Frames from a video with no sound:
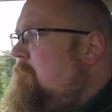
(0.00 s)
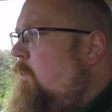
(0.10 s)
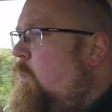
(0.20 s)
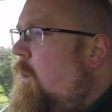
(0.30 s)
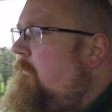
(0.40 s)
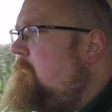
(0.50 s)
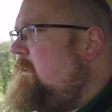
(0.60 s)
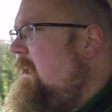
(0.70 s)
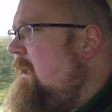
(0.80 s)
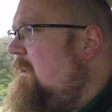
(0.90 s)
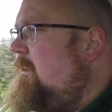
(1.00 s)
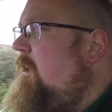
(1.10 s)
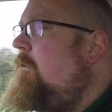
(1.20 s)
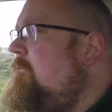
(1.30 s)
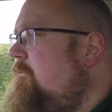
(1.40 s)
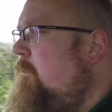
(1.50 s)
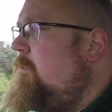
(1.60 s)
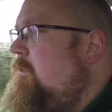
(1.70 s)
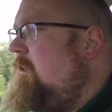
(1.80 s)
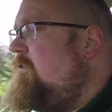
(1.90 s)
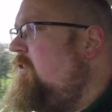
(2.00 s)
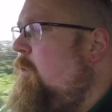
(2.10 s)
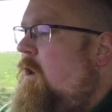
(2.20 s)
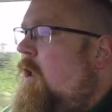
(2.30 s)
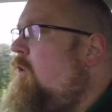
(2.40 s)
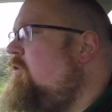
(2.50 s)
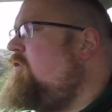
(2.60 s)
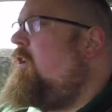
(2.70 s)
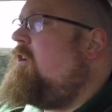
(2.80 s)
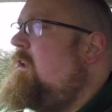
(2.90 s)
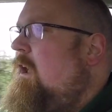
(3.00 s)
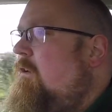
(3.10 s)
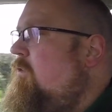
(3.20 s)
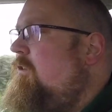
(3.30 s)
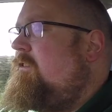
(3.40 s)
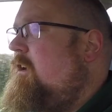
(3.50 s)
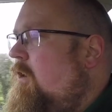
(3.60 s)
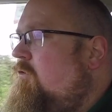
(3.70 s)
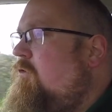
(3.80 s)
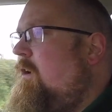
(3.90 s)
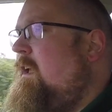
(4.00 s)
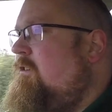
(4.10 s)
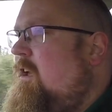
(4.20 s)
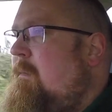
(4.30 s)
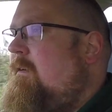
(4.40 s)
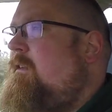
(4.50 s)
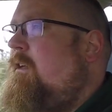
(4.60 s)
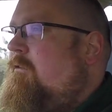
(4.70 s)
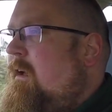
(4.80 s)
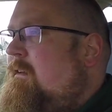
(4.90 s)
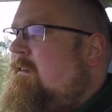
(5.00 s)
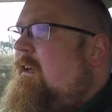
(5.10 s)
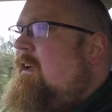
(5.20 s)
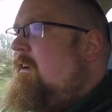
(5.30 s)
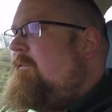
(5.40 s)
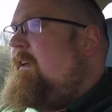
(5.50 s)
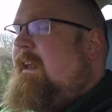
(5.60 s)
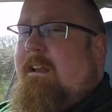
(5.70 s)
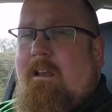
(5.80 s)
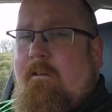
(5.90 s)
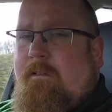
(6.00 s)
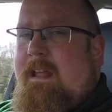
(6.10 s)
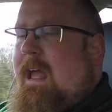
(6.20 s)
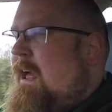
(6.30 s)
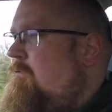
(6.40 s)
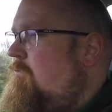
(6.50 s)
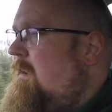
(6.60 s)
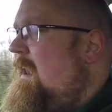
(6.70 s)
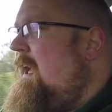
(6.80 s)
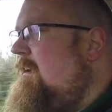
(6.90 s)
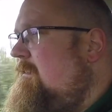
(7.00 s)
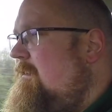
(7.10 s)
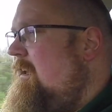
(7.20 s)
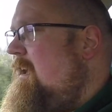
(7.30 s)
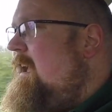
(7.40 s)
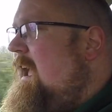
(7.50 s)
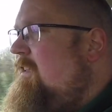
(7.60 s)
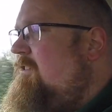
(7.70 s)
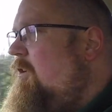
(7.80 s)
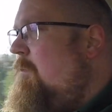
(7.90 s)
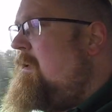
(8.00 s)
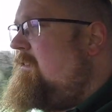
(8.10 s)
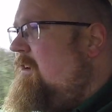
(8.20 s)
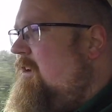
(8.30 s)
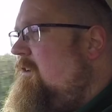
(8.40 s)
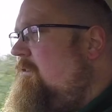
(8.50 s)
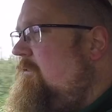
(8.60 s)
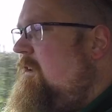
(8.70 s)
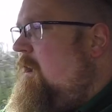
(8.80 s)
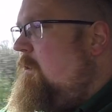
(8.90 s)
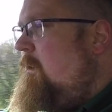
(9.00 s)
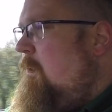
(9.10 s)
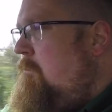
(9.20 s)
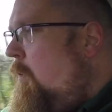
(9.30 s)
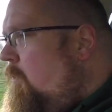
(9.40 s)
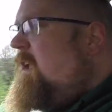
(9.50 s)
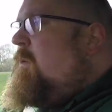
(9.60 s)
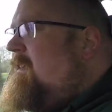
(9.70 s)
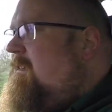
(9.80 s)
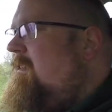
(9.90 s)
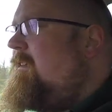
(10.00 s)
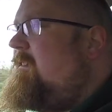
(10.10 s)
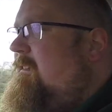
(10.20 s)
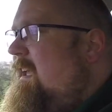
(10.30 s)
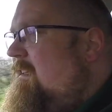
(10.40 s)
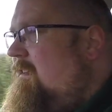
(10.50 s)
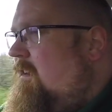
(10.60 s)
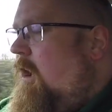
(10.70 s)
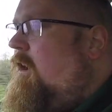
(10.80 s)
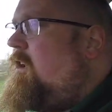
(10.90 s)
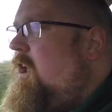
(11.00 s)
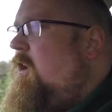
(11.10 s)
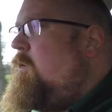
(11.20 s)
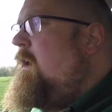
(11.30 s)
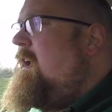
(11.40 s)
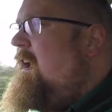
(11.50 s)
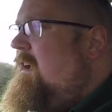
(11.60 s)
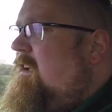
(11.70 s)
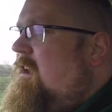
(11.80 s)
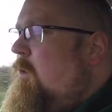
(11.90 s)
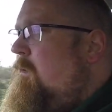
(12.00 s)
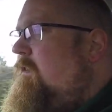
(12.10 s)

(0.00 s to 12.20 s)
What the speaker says: wafty and comfortable and do a long journey across the country and come out the other end feeling lovely and relaxed. It's not meant to kind of, pull you into the seat and hug you, with